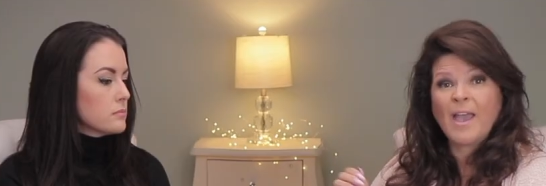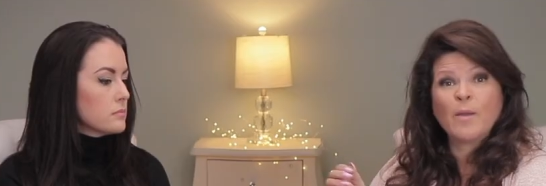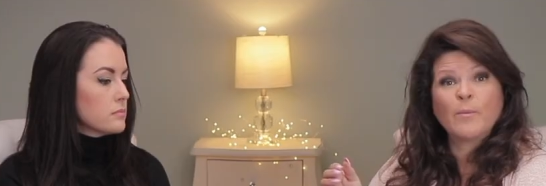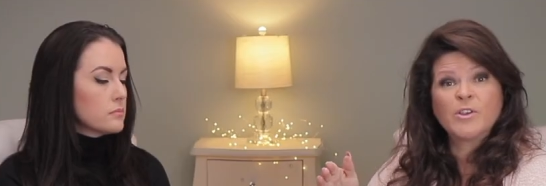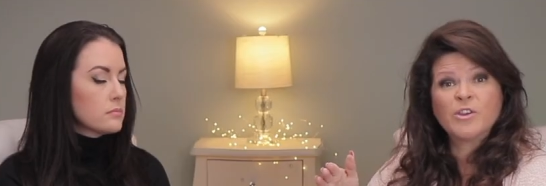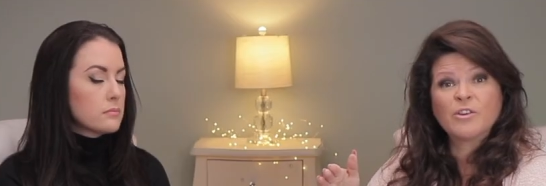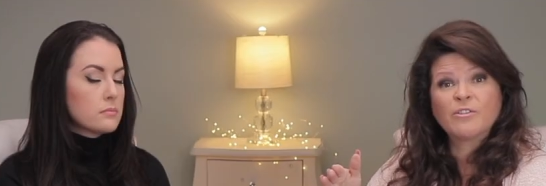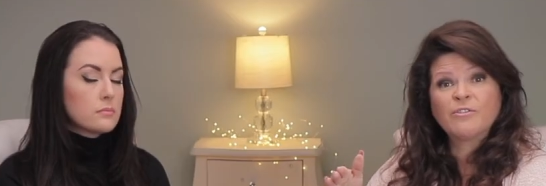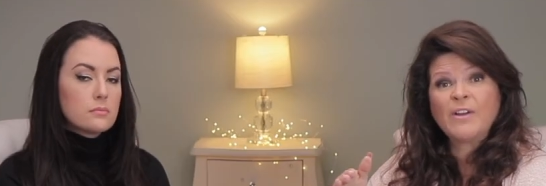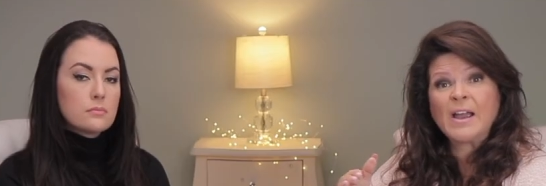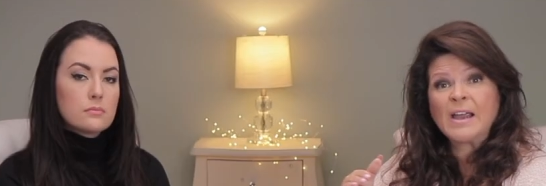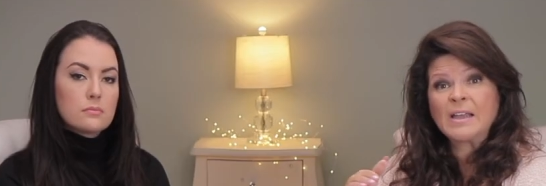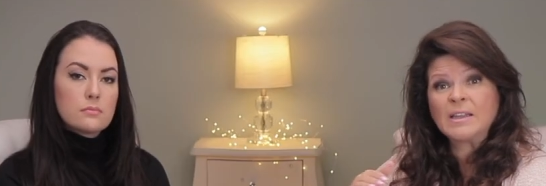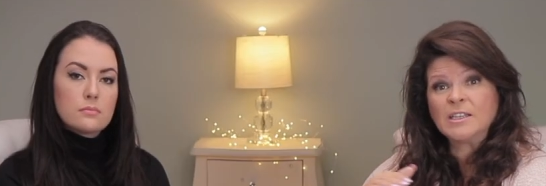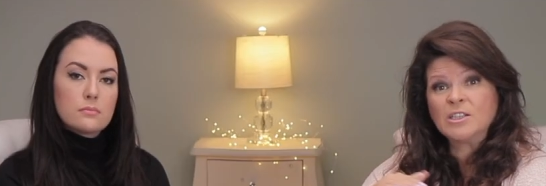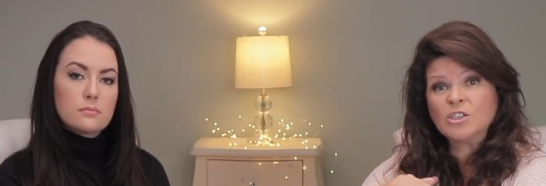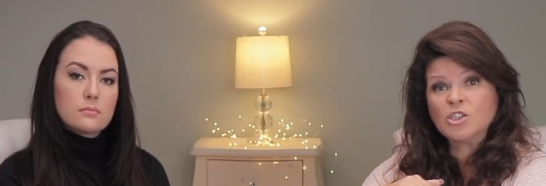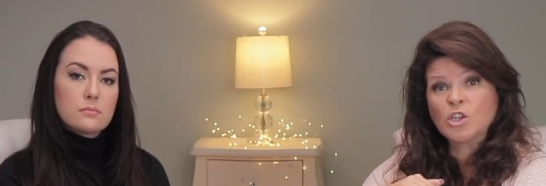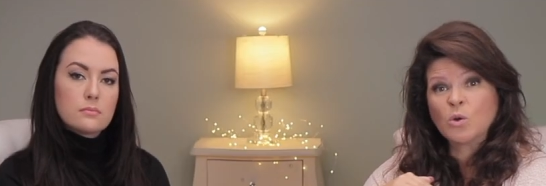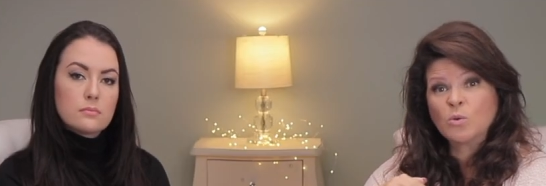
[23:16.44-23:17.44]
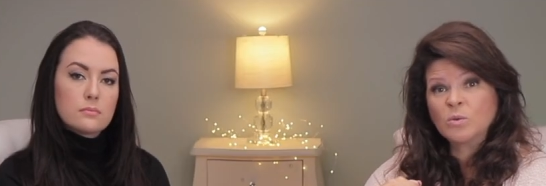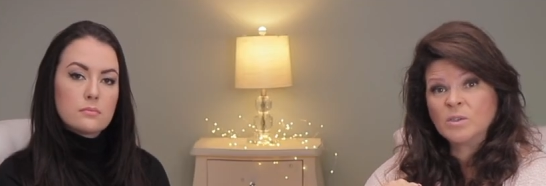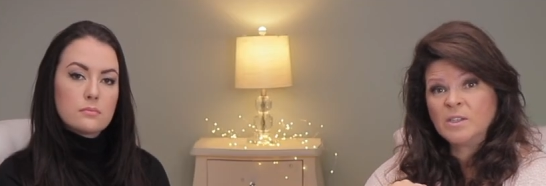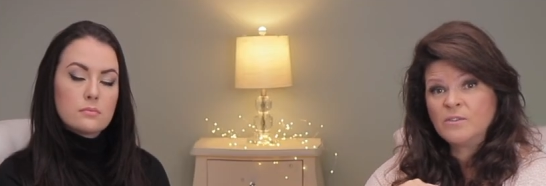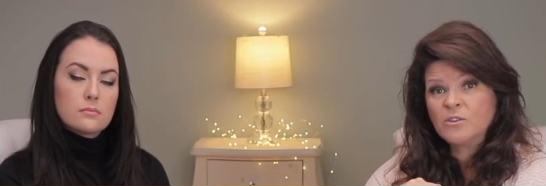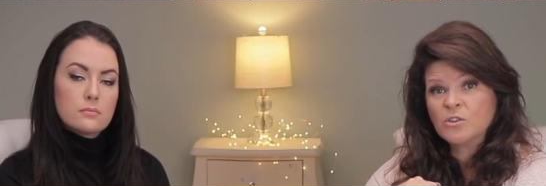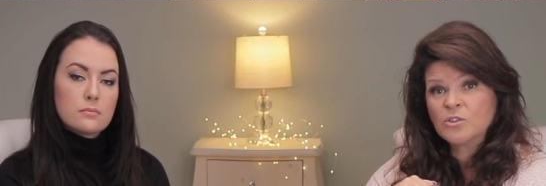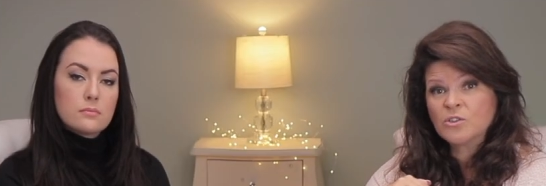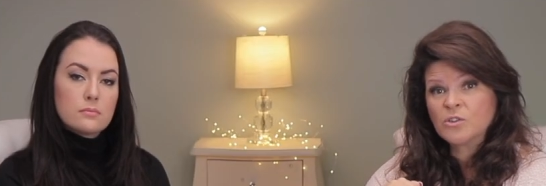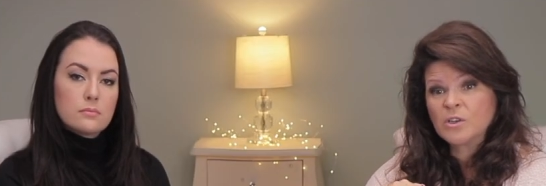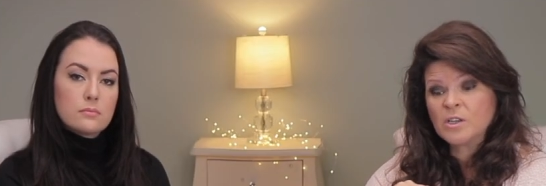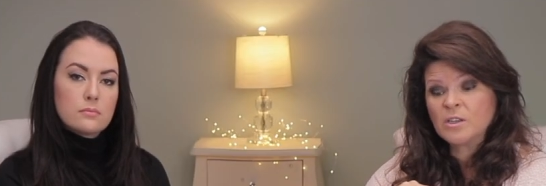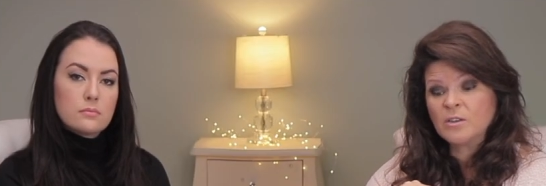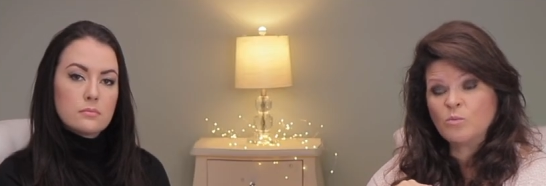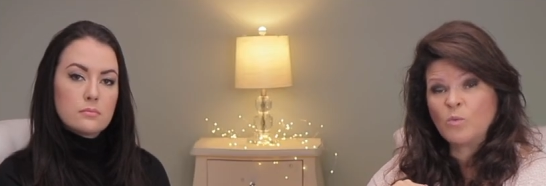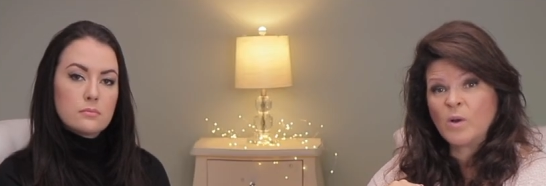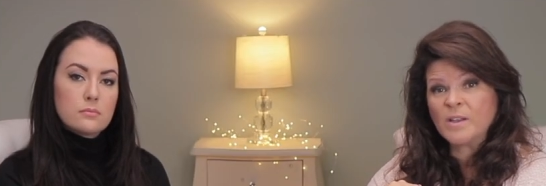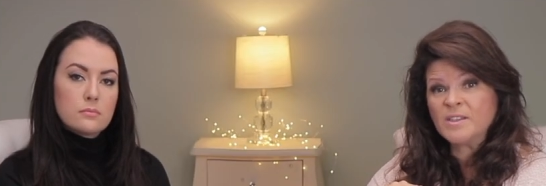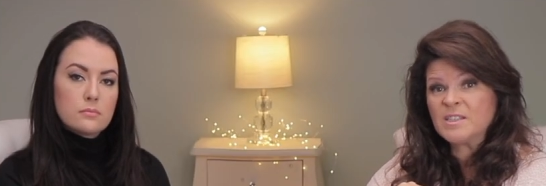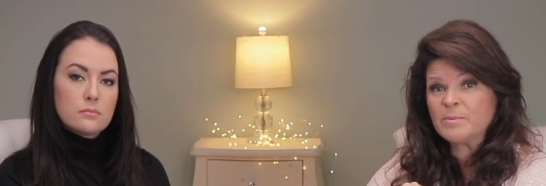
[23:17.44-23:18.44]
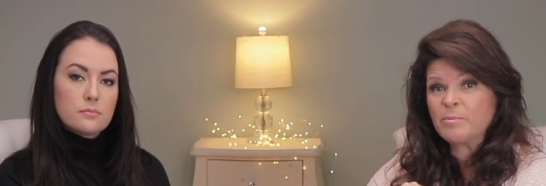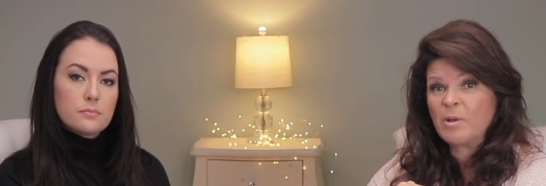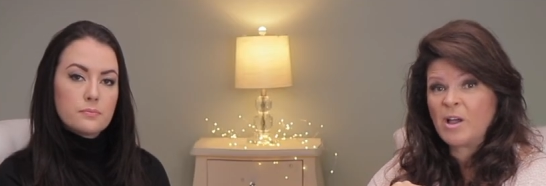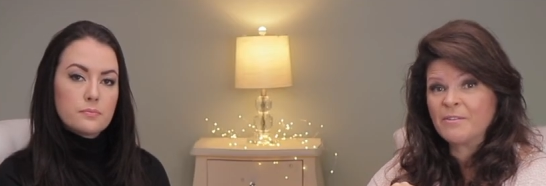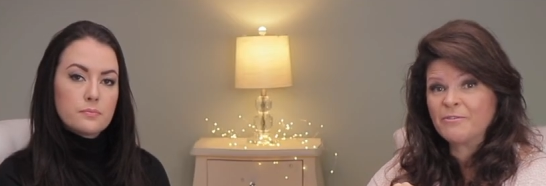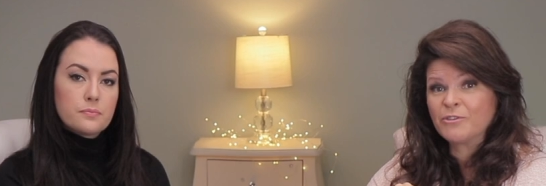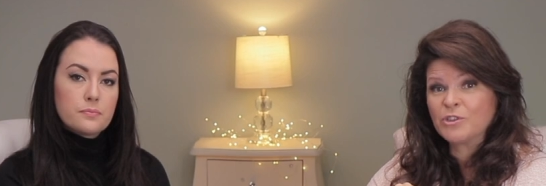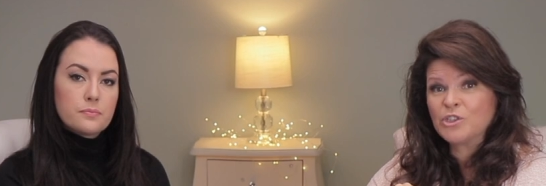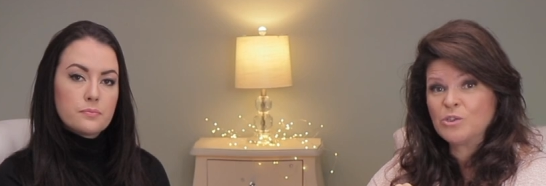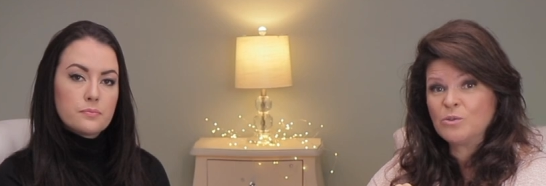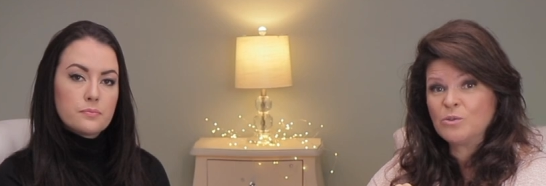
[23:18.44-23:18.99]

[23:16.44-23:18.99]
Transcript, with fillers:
Speaker 1: And when you're filing, don't leave your drill in one spot for